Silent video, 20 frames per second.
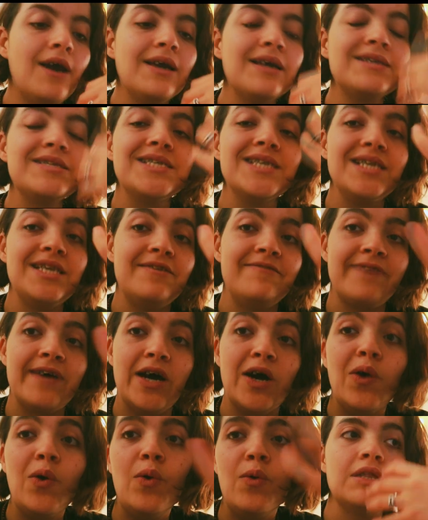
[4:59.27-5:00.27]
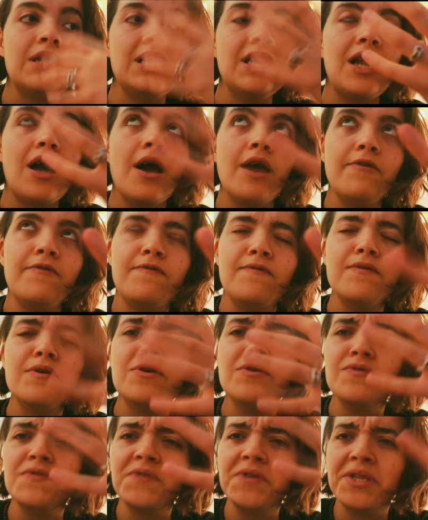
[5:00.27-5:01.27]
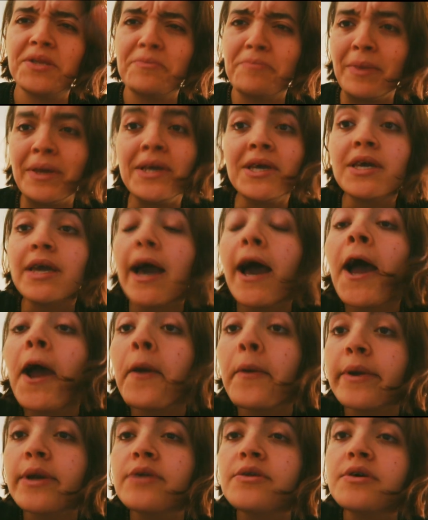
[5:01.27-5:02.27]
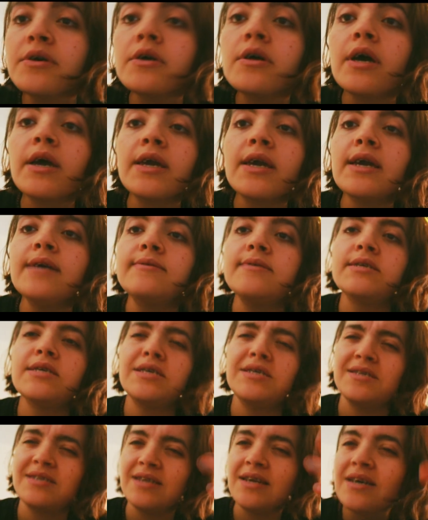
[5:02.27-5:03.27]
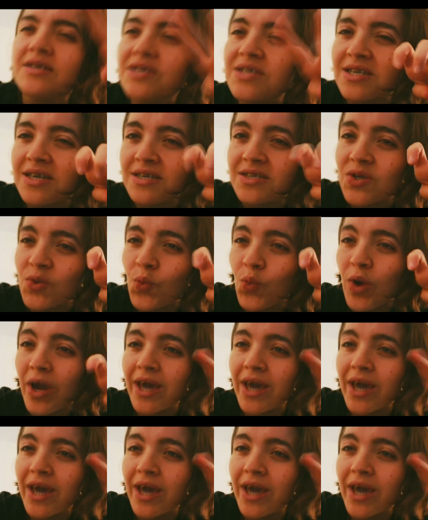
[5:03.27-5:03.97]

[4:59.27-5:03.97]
I get to live out the life of the main character, I guess, in a certain